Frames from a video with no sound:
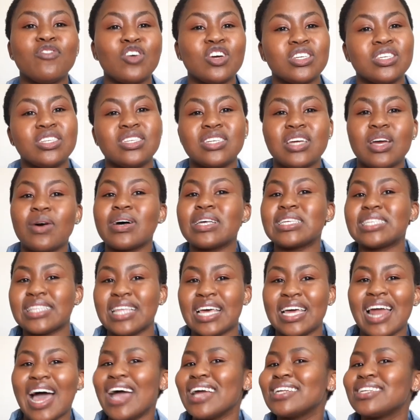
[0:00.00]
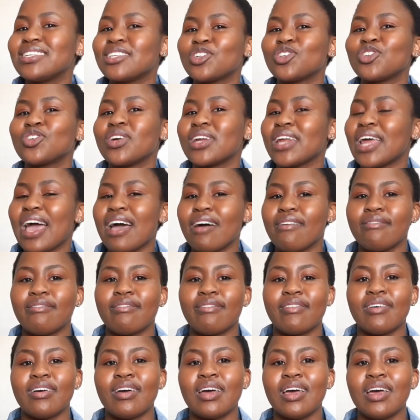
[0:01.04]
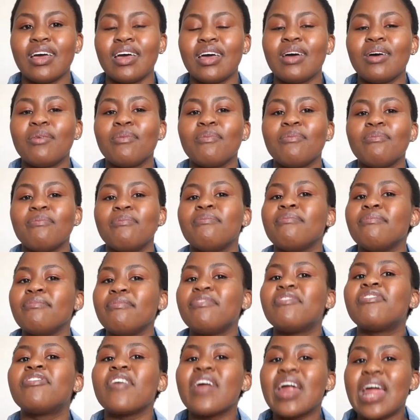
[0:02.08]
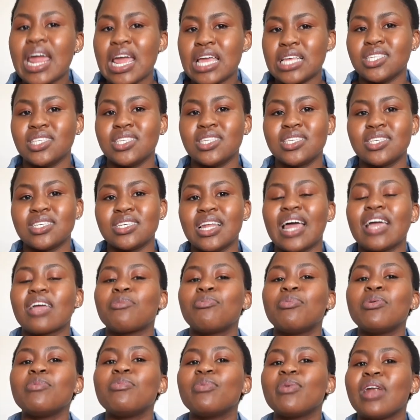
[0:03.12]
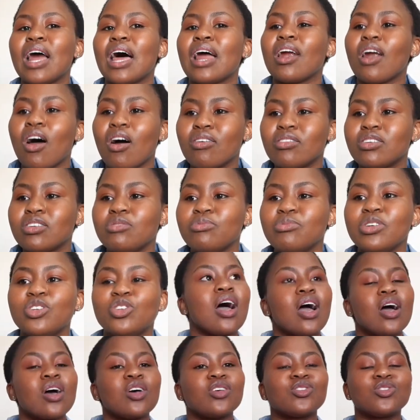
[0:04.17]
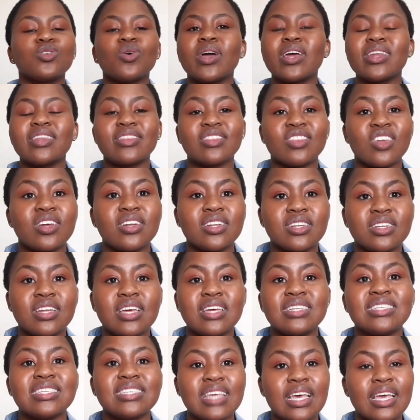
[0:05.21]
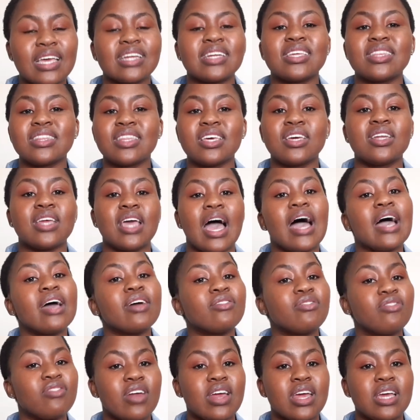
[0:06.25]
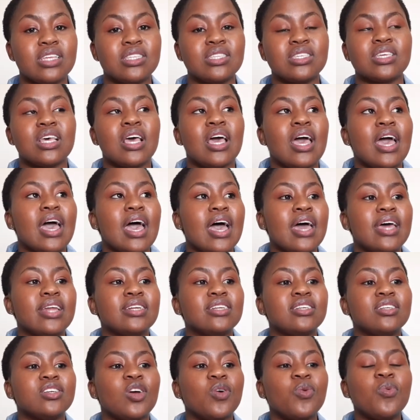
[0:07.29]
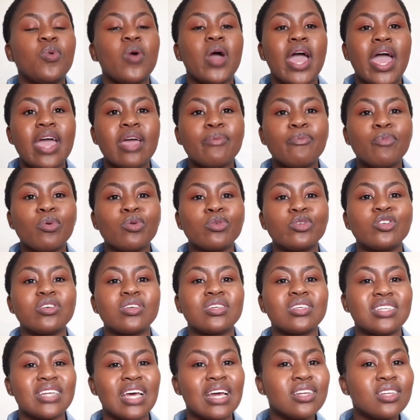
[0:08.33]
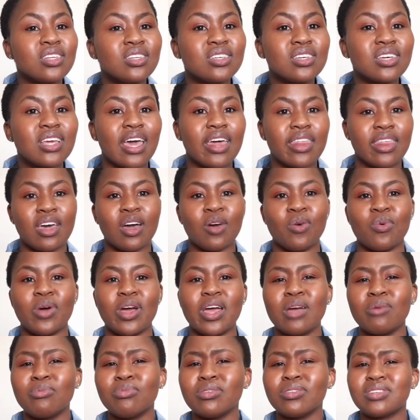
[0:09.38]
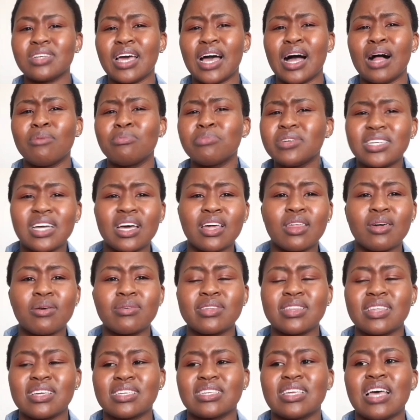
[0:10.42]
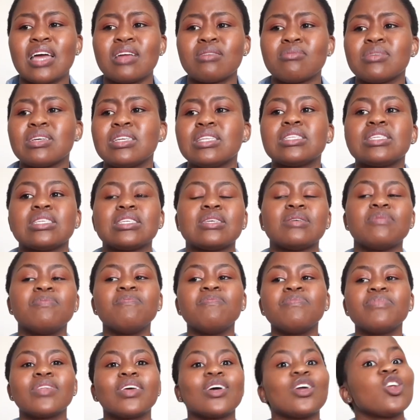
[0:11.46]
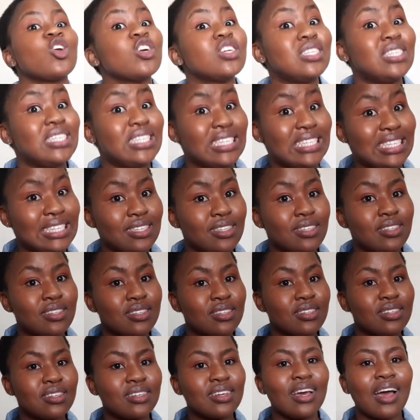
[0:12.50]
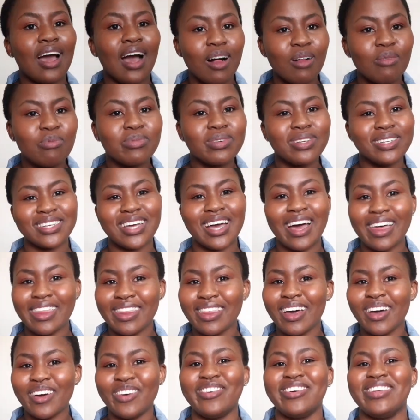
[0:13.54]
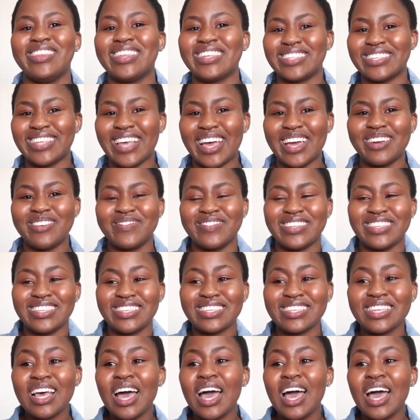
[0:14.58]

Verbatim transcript: first year was that I did not have friends, like people around me. So in third, in second and third year, I had friends, and we were able to study together. We were able to help each other with assignments, not cheat, help each other with assignments.